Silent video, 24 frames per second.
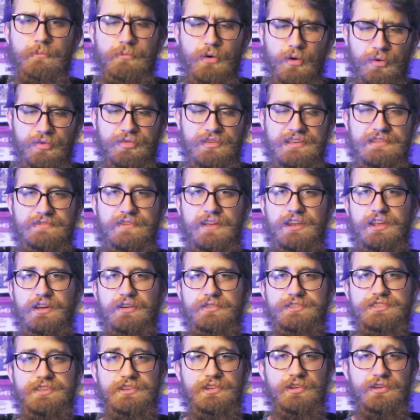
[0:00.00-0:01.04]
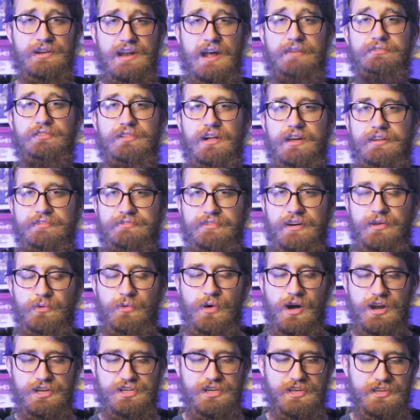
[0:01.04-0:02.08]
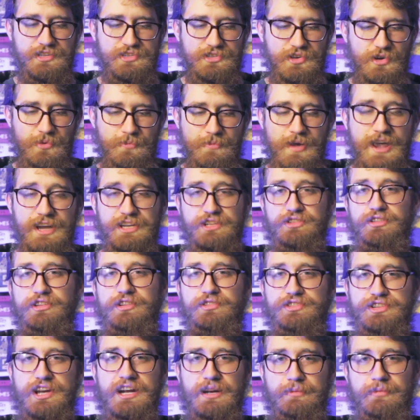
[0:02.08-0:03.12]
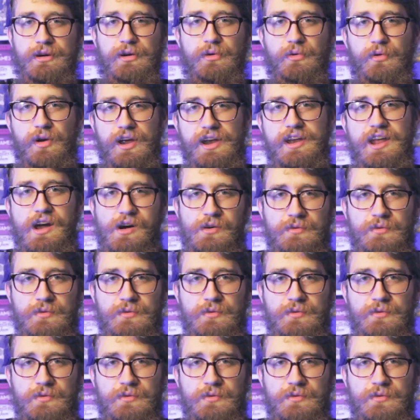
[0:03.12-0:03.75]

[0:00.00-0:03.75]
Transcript: Both of these videos you're gonna have a lot of fun watching, so make sure you check them out right now.